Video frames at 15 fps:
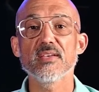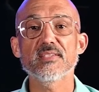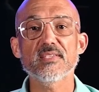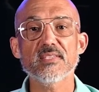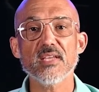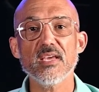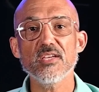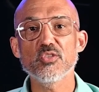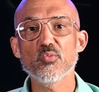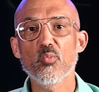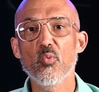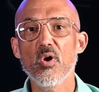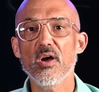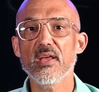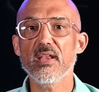Stage
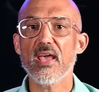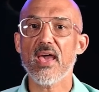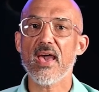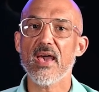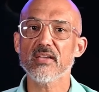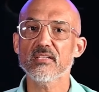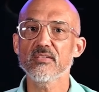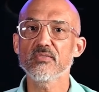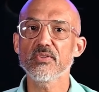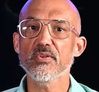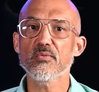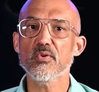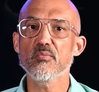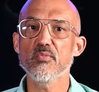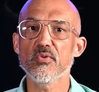1
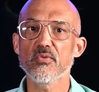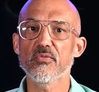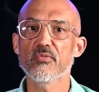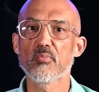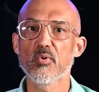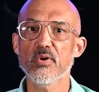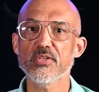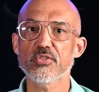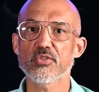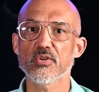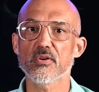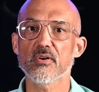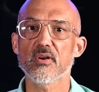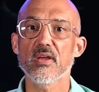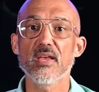actively removes
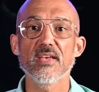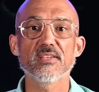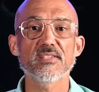moisture.